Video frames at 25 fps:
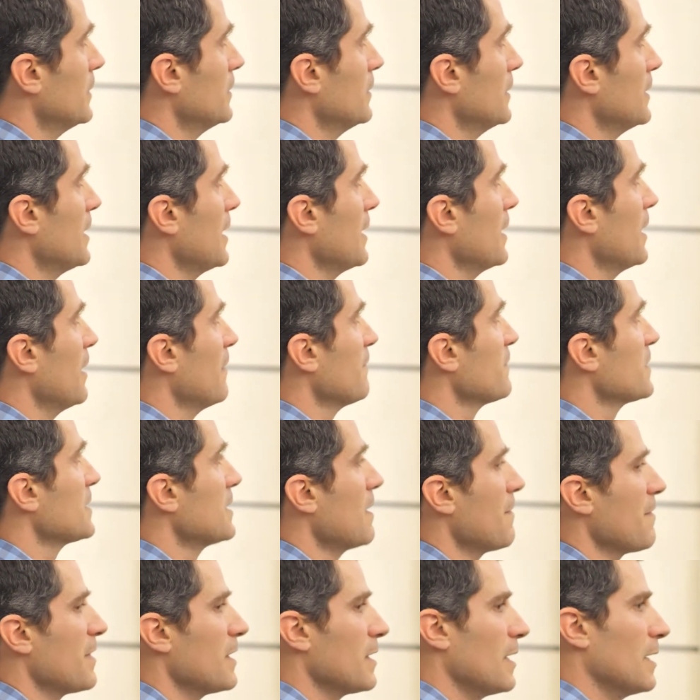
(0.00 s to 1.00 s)
they have
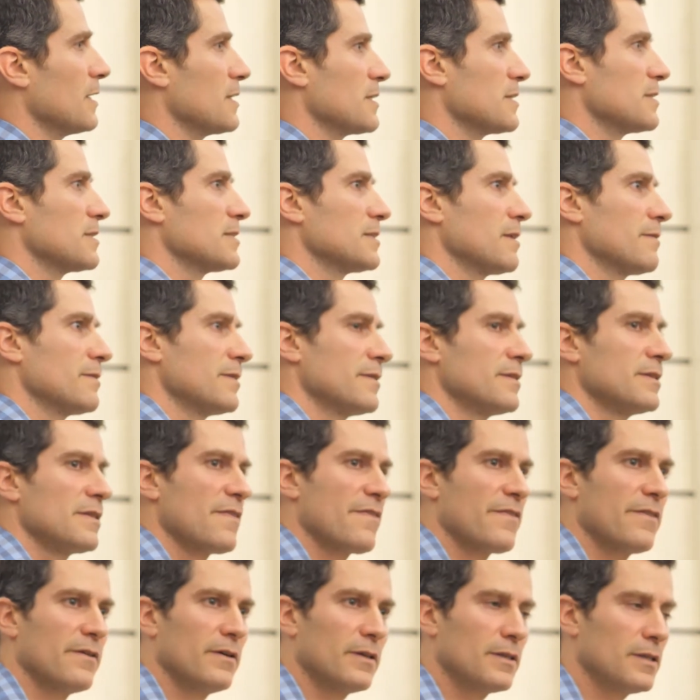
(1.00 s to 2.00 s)
something like
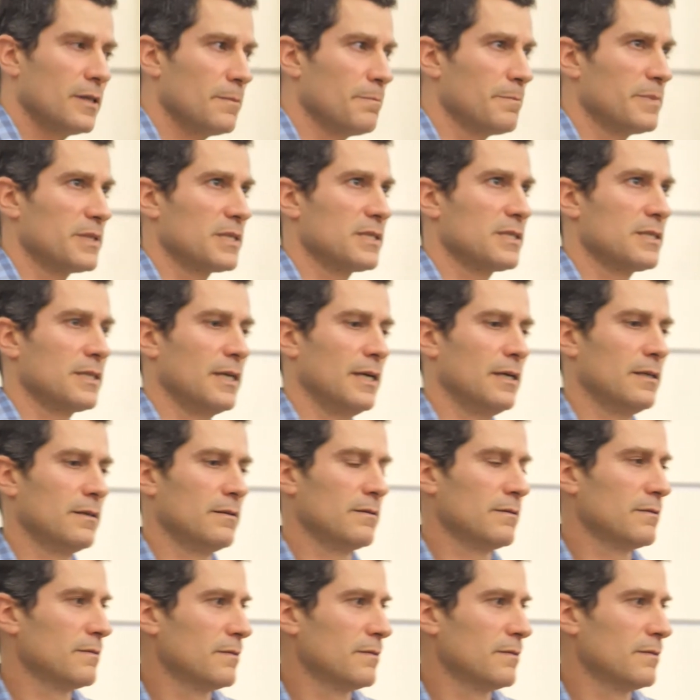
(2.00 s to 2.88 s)
30%